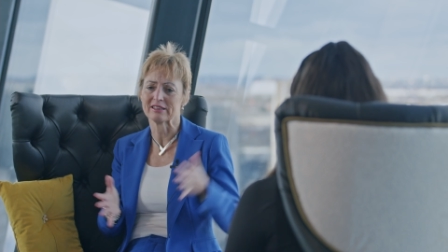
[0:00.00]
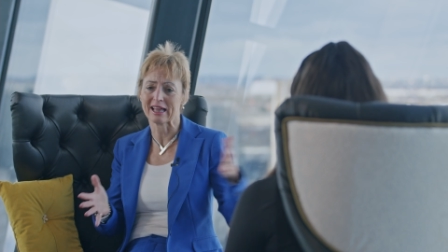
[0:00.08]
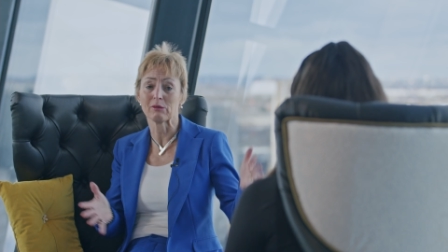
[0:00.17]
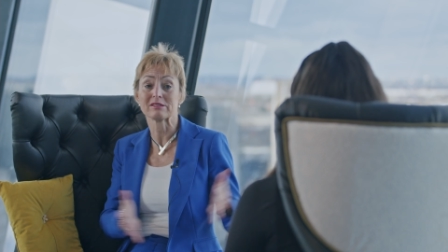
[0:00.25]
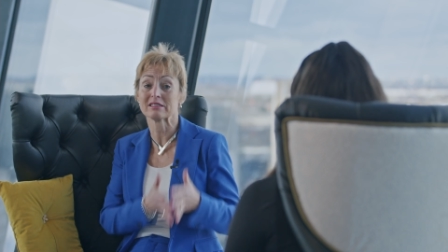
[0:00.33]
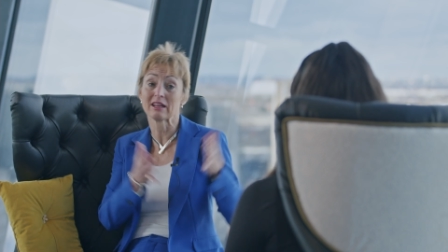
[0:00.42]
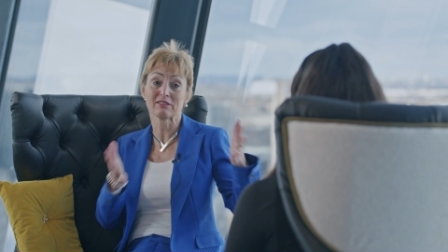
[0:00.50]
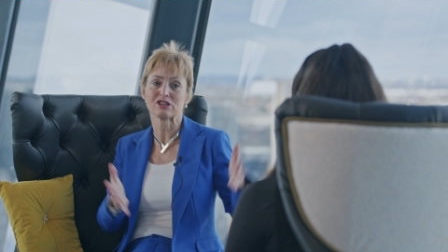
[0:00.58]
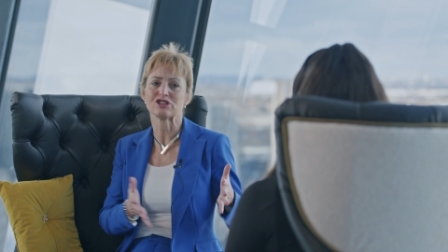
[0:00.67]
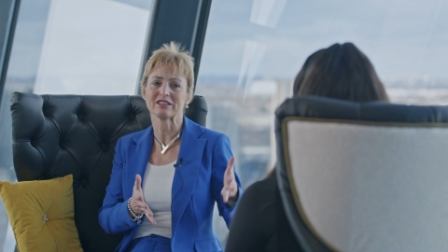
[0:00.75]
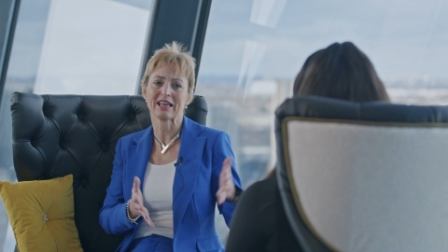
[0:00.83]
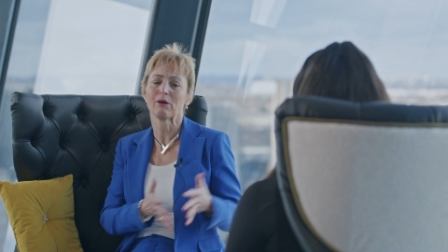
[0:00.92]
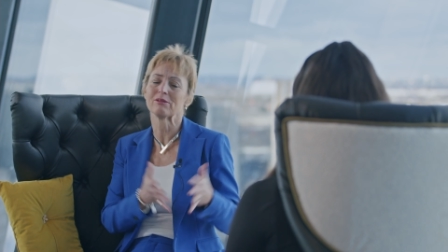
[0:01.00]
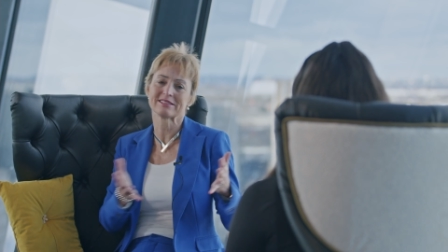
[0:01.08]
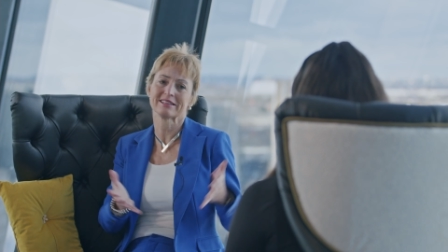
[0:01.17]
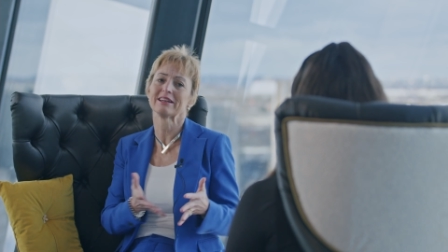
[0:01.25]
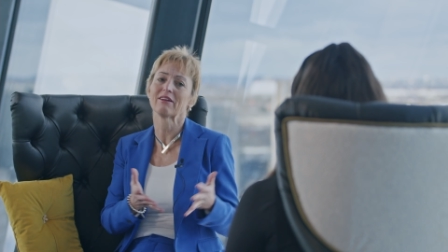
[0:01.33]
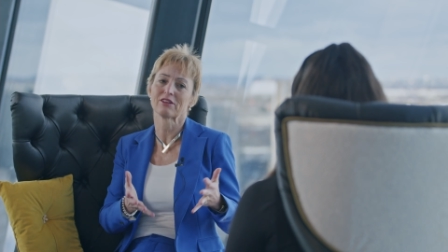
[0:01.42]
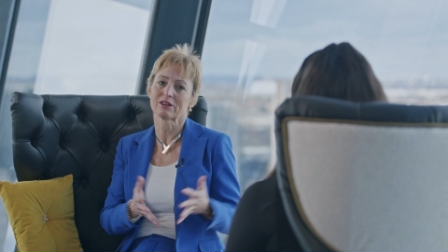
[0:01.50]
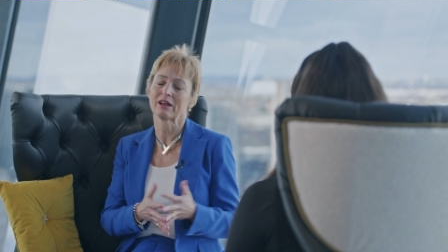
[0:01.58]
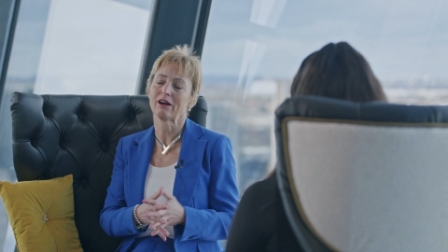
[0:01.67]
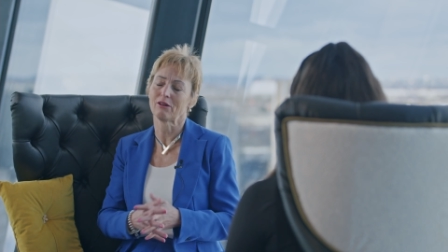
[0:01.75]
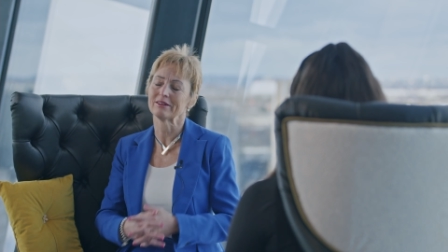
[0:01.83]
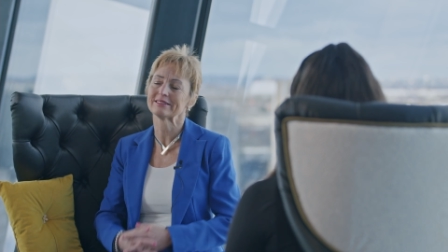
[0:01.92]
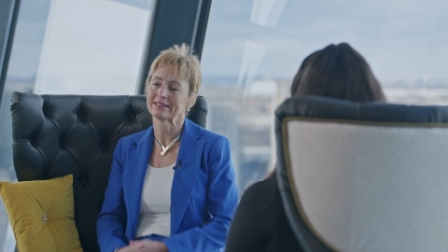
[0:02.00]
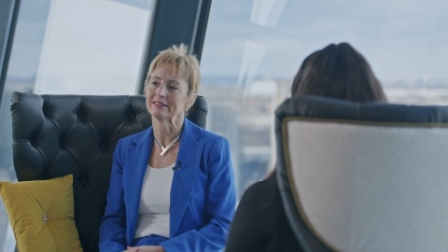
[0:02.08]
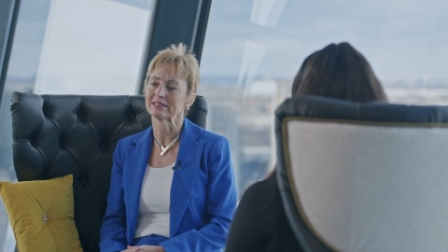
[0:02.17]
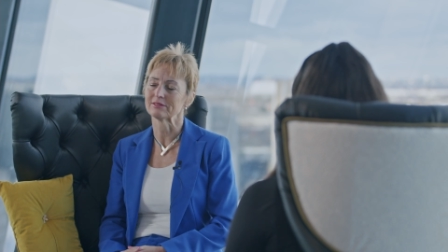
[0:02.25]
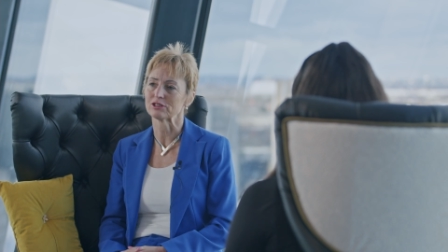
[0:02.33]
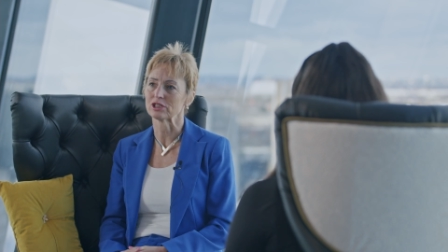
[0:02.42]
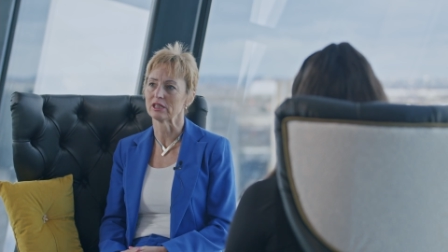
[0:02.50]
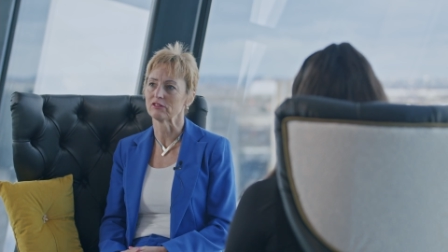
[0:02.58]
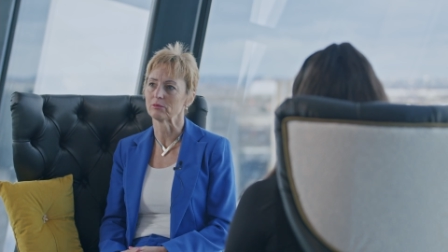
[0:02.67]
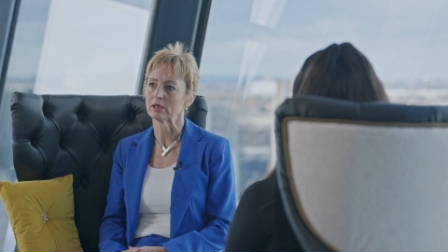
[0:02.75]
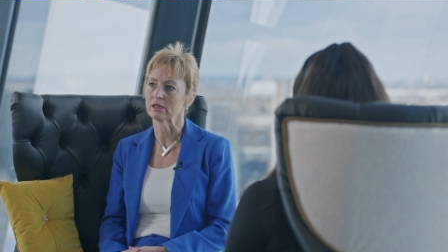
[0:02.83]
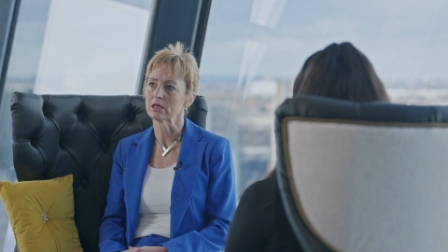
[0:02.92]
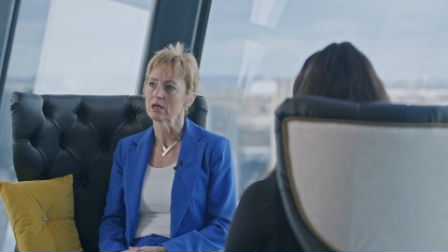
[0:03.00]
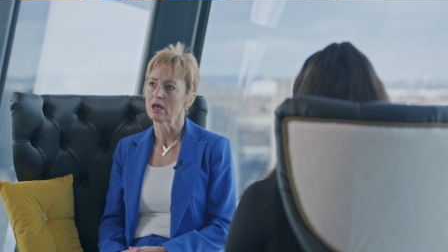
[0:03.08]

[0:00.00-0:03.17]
and that was another that was another sense of achievement.